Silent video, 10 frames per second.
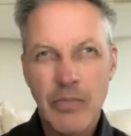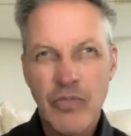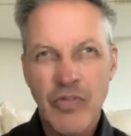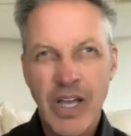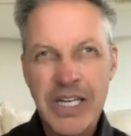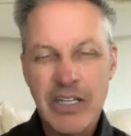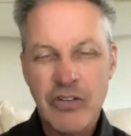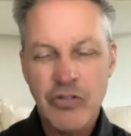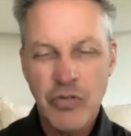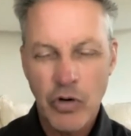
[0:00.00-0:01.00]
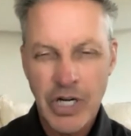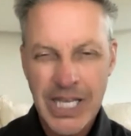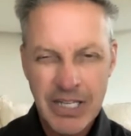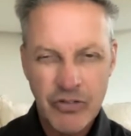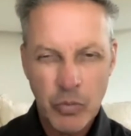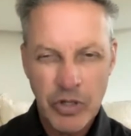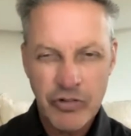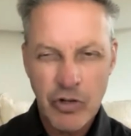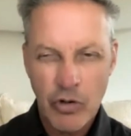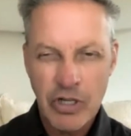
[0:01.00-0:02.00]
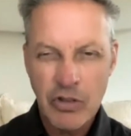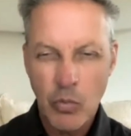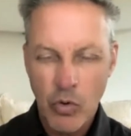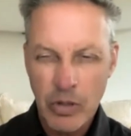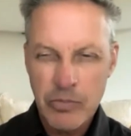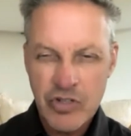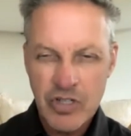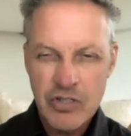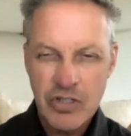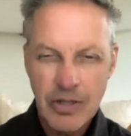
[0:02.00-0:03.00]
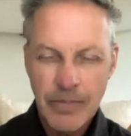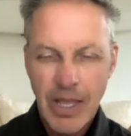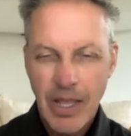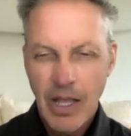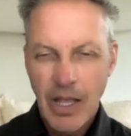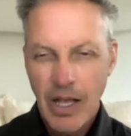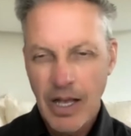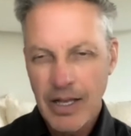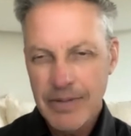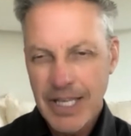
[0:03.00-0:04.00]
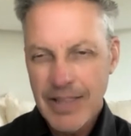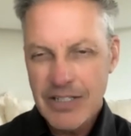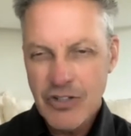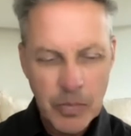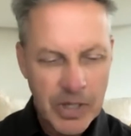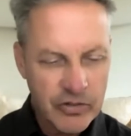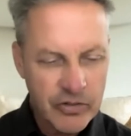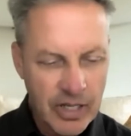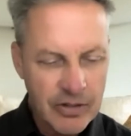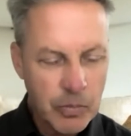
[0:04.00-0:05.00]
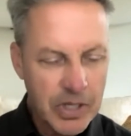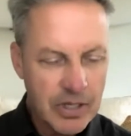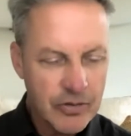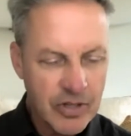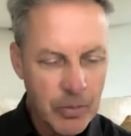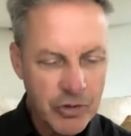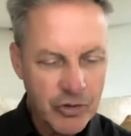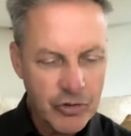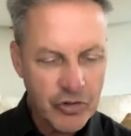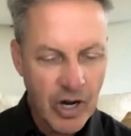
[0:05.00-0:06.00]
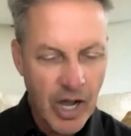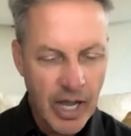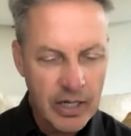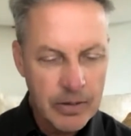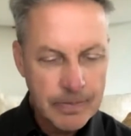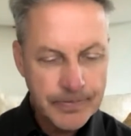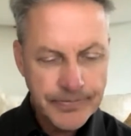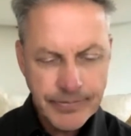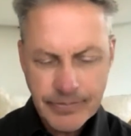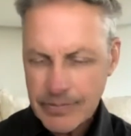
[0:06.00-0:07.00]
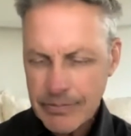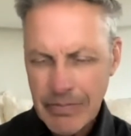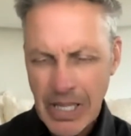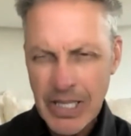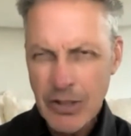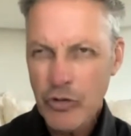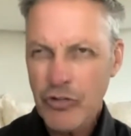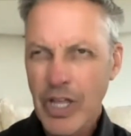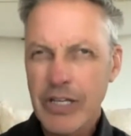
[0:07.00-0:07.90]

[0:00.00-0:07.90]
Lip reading: findings for heat risk during the warm season. And that just makes sense because temperatures are higher. It looks like